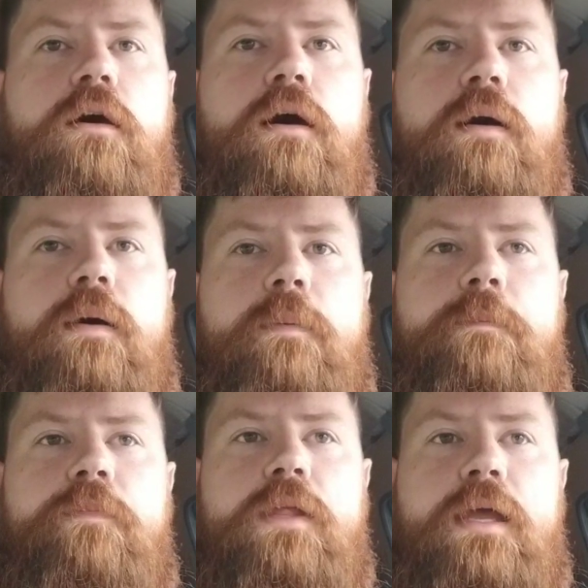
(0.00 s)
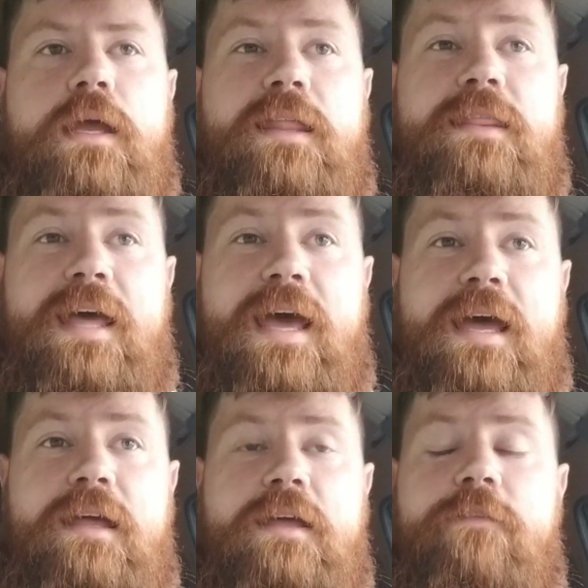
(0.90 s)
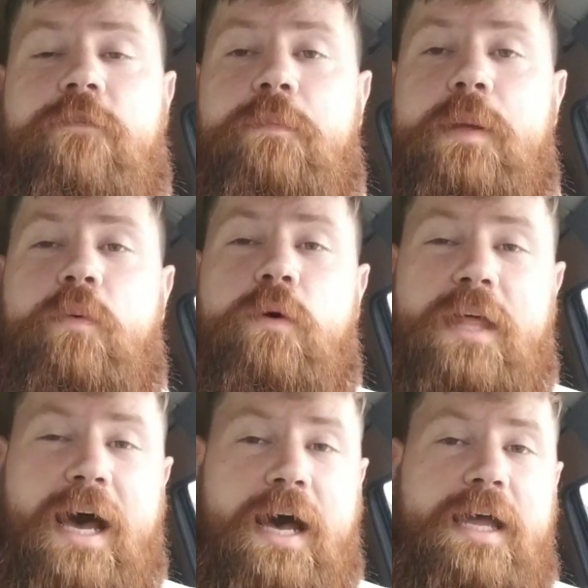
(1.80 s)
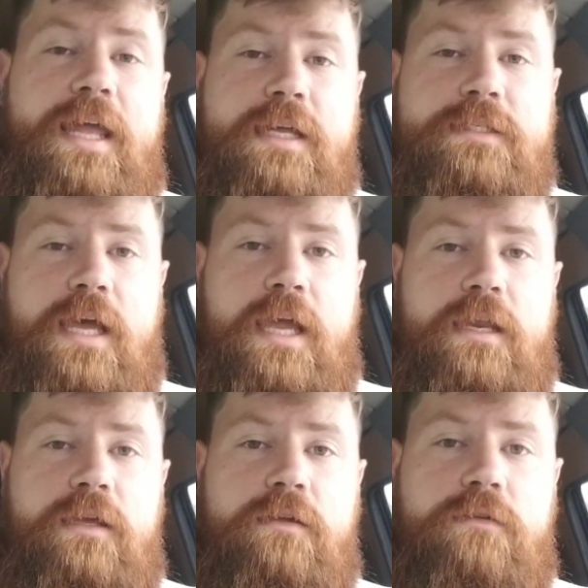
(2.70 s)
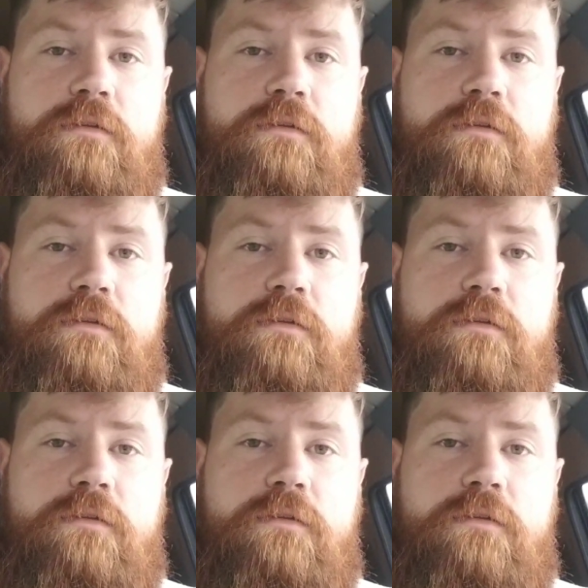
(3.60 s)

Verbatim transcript: um, and that for people with high anxiety